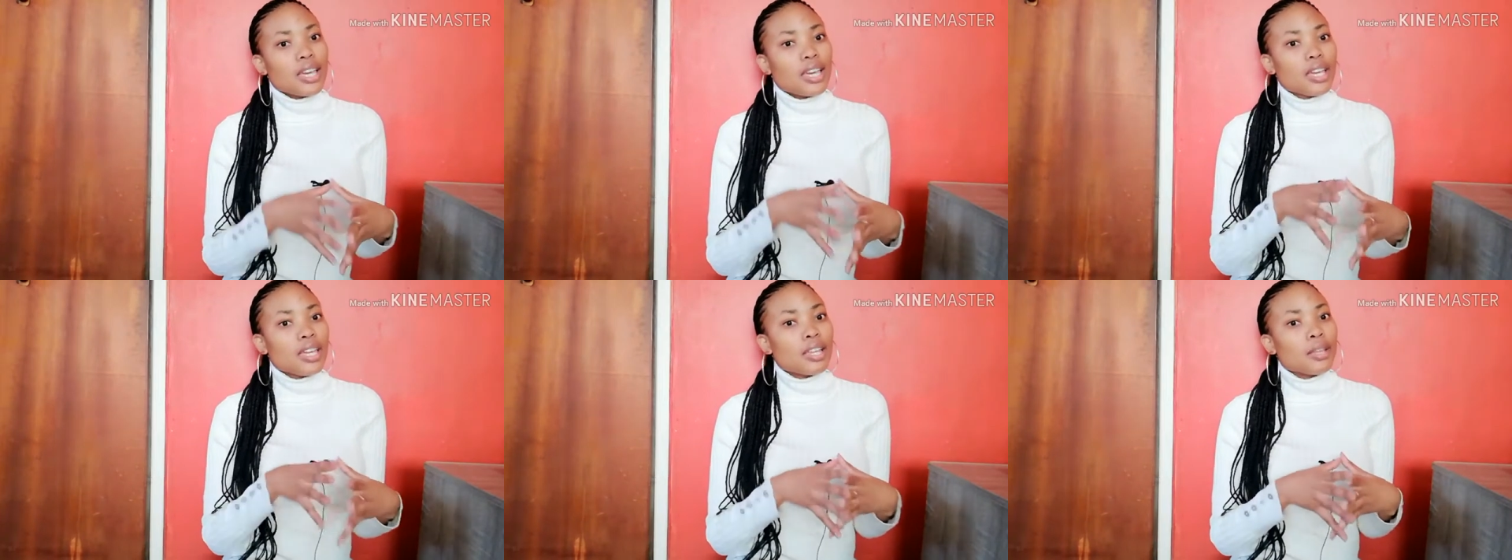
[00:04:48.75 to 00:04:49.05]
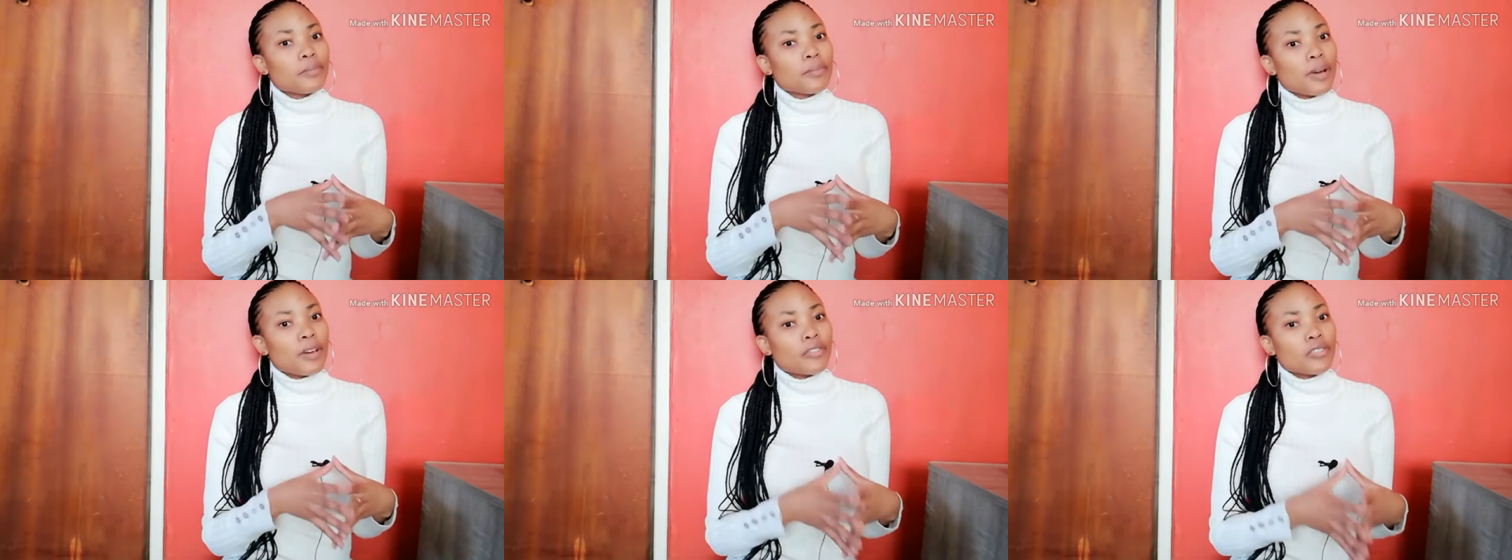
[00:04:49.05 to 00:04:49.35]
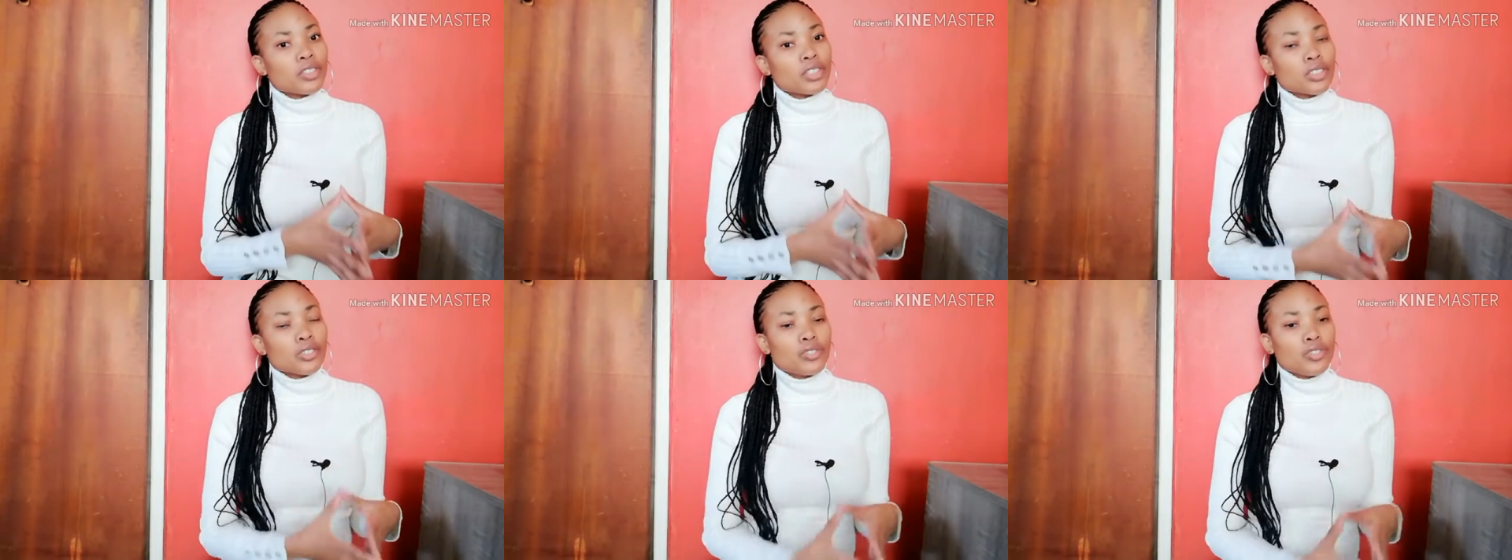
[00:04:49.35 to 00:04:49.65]
in my
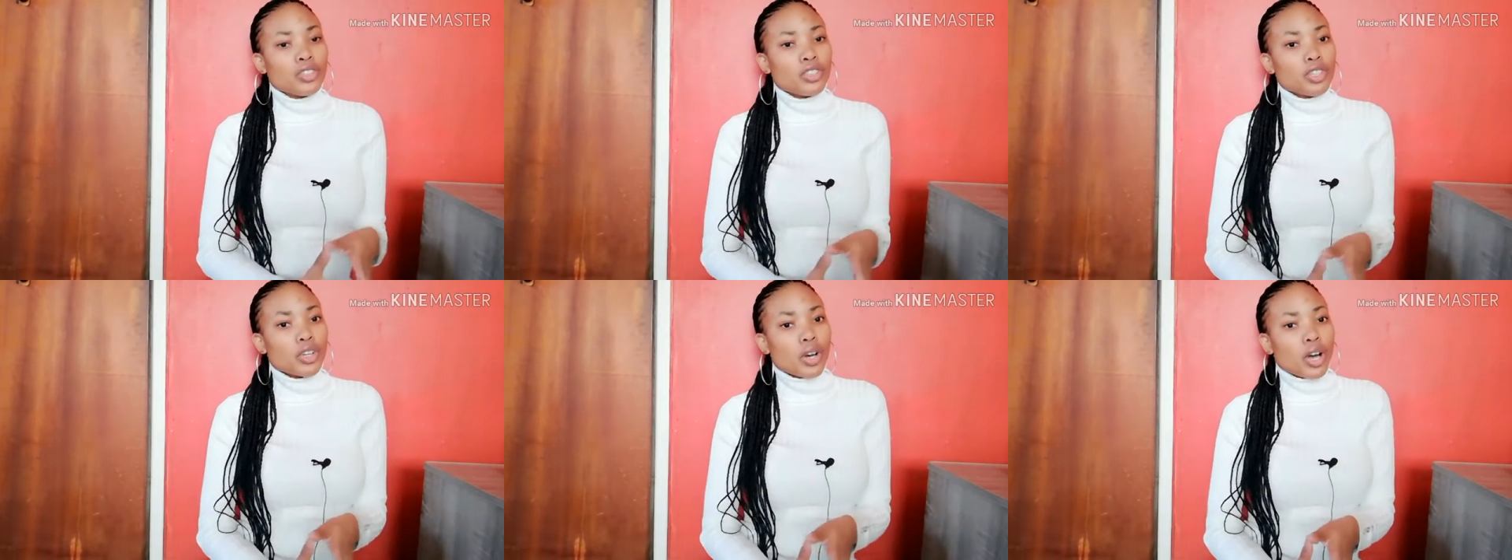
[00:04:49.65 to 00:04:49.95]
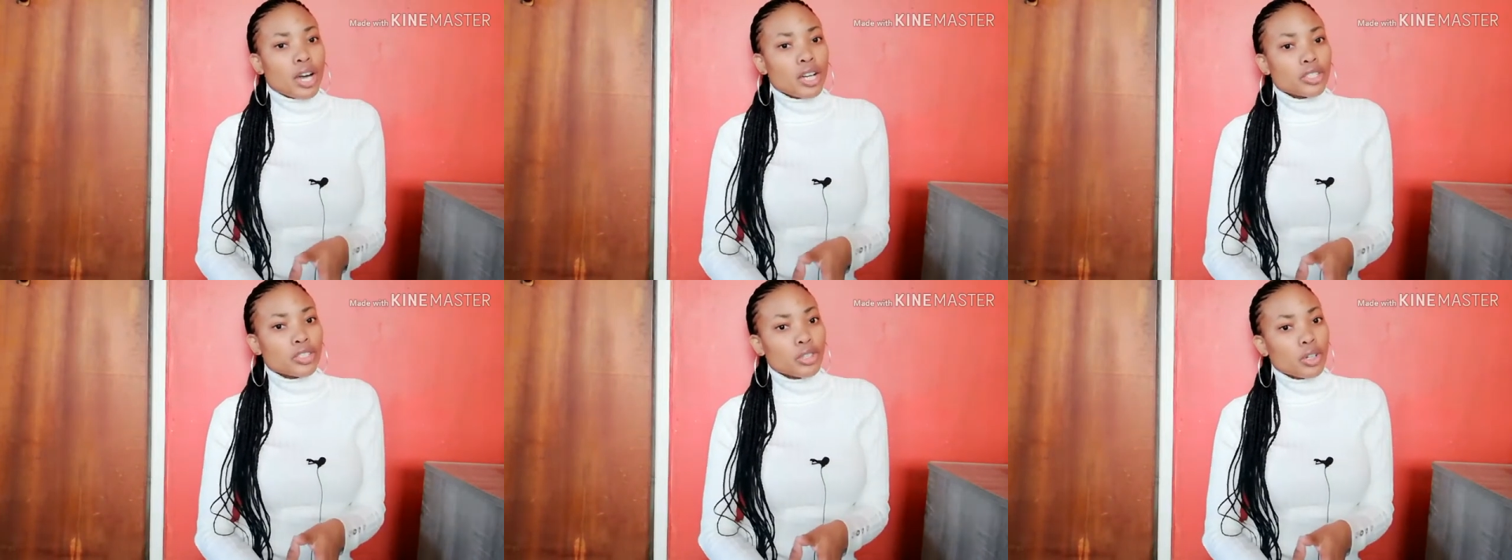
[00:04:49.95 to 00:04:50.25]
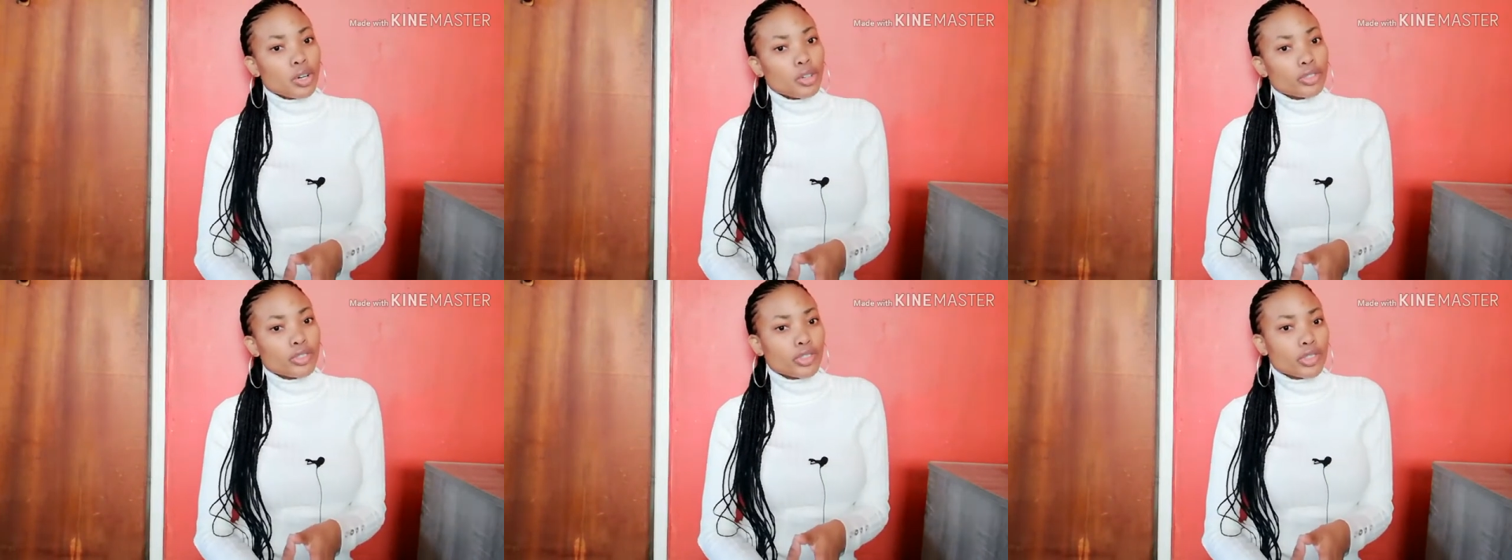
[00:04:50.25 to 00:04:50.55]
first video I
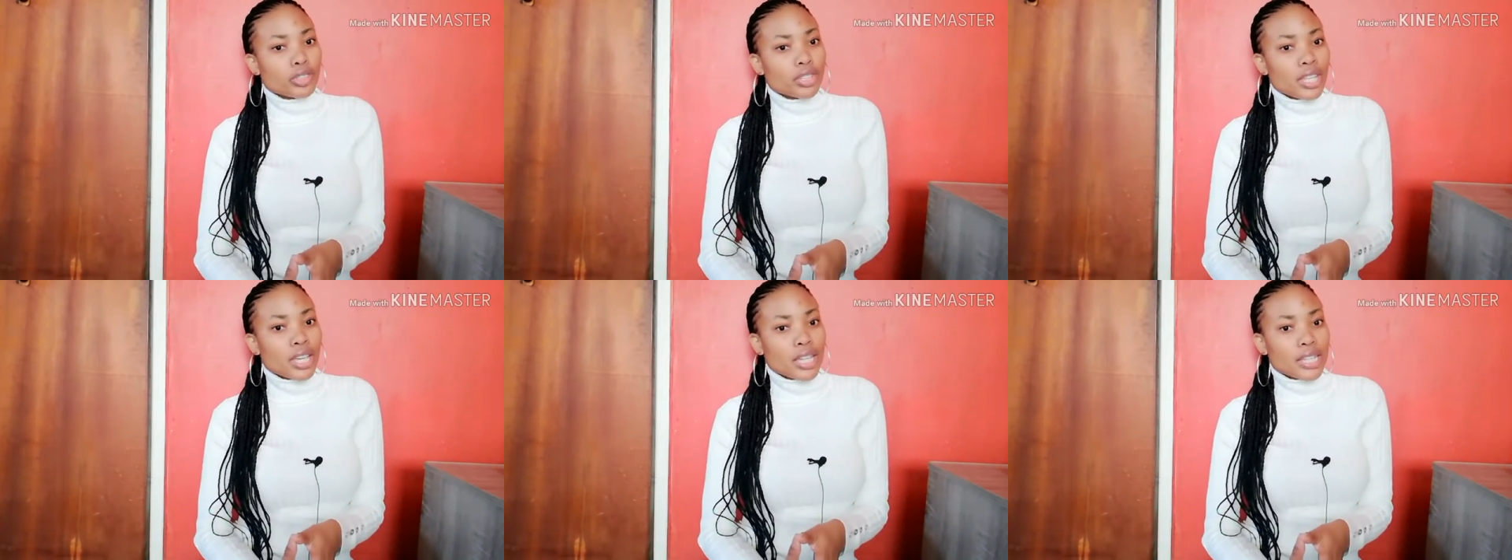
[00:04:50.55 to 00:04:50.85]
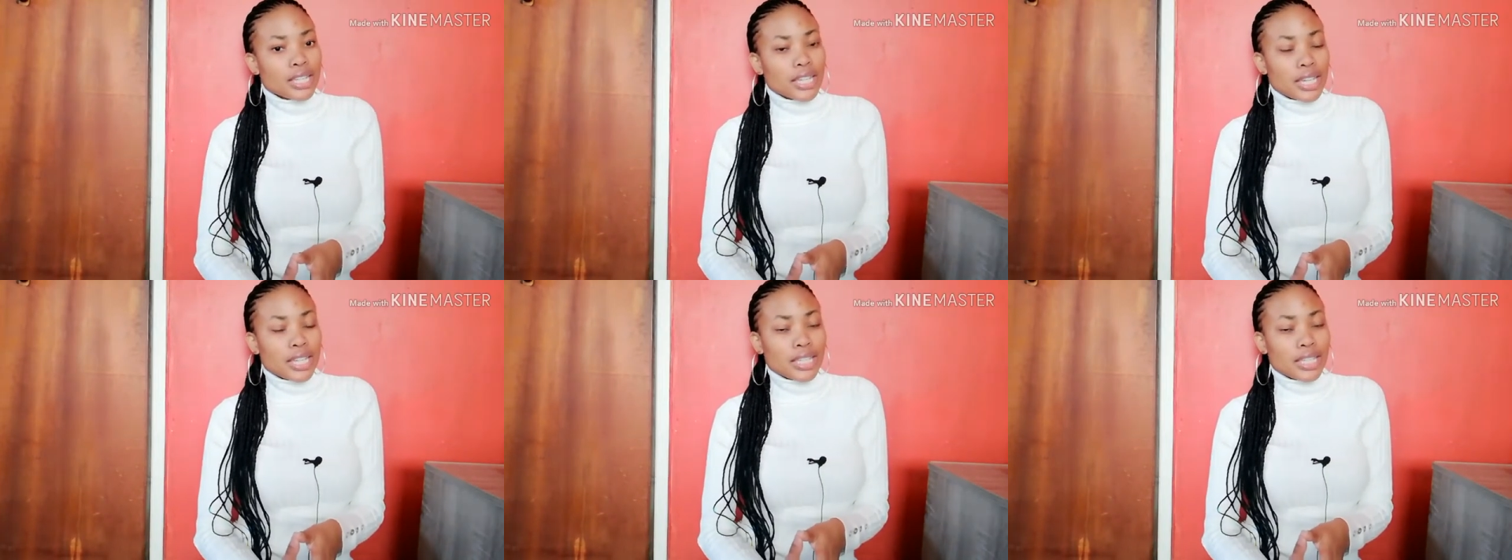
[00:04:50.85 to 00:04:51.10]
told you that